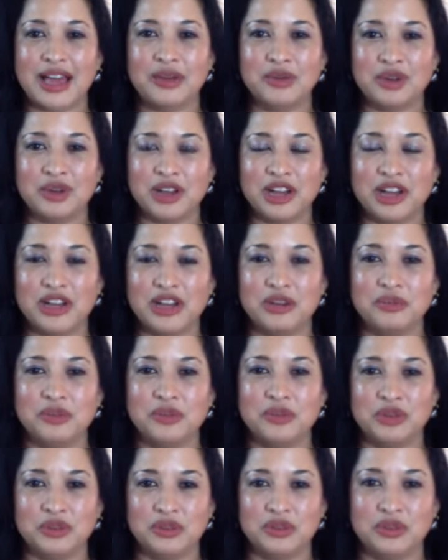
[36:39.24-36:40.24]
help
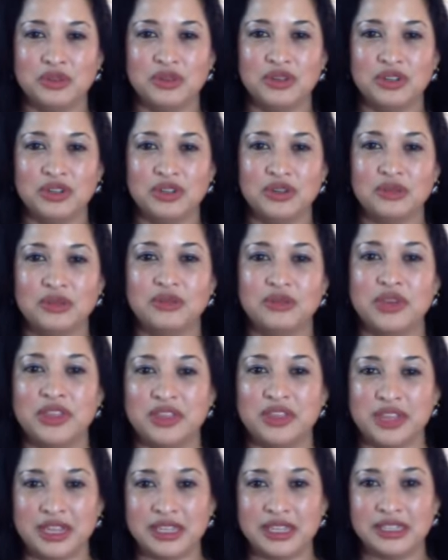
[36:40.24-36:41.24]
you with
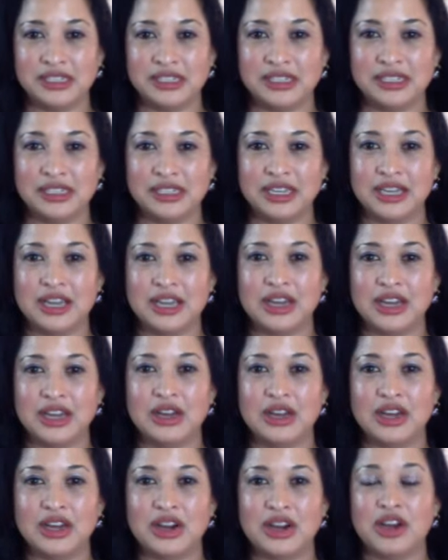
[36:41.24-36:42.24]
this
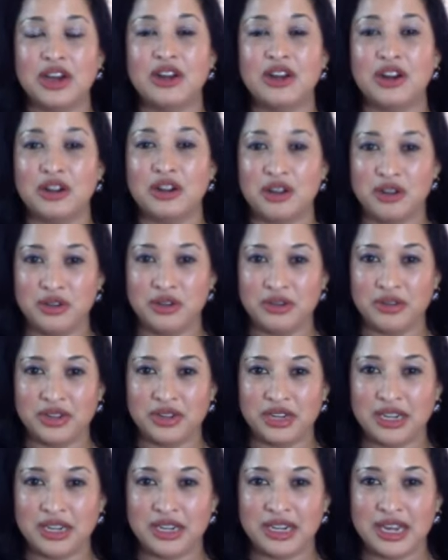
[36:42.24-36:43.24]
on our own
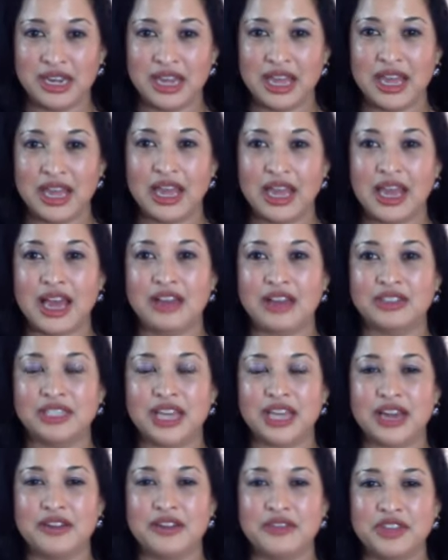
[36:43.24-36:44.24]

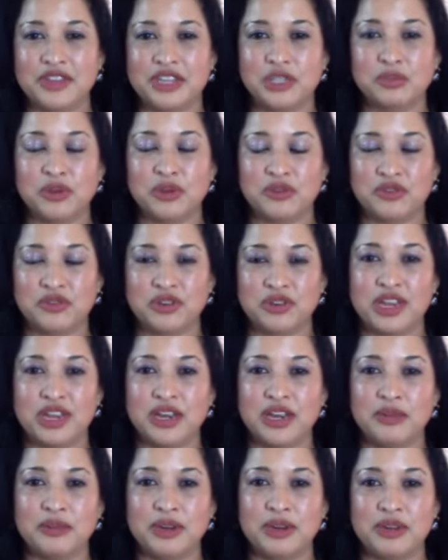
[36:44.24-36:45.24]
outside of this. But for
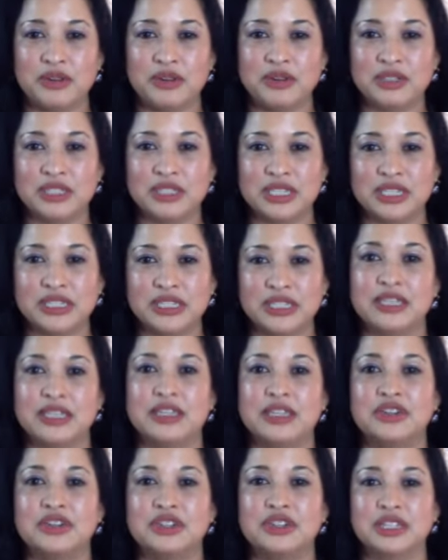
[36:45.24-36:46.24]
anybody who's listening,
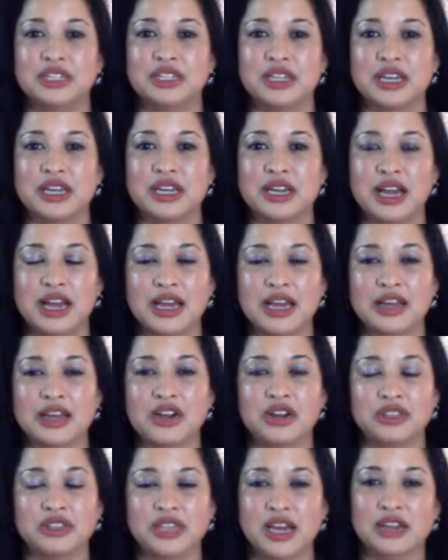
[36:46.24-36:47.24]
there's a guy
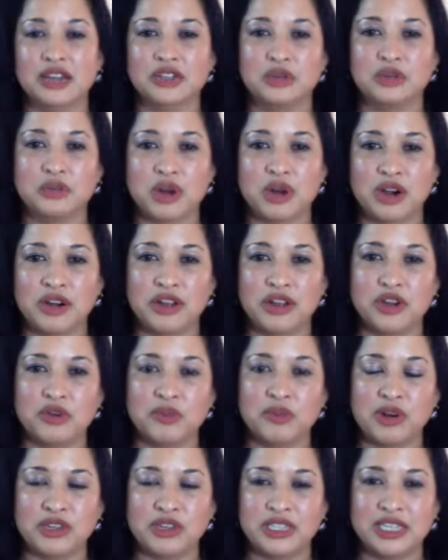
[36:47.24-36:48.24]
called Dr. Mario
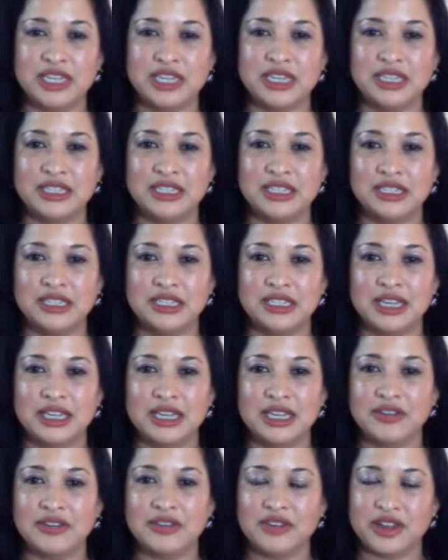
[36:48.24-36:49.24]
Martinez.
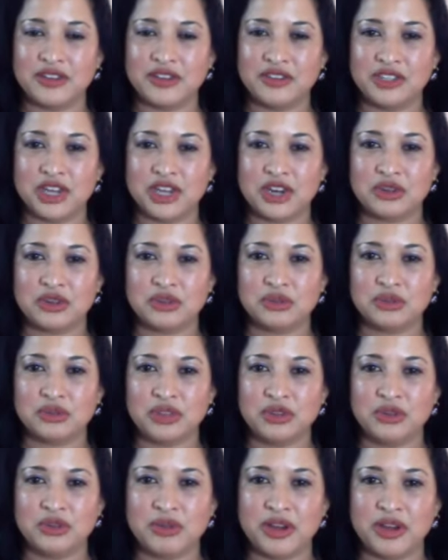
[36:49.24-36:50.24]
Have I ever talked
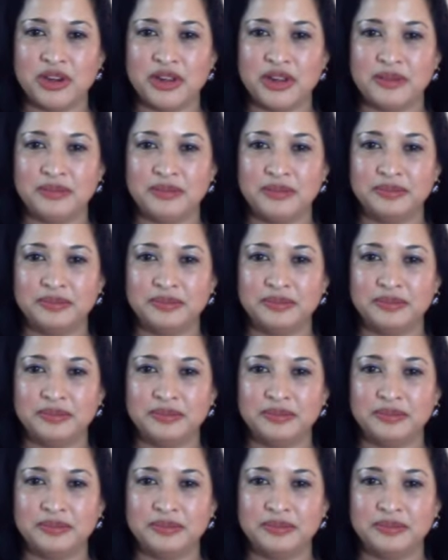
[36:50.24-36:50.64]
with you about him?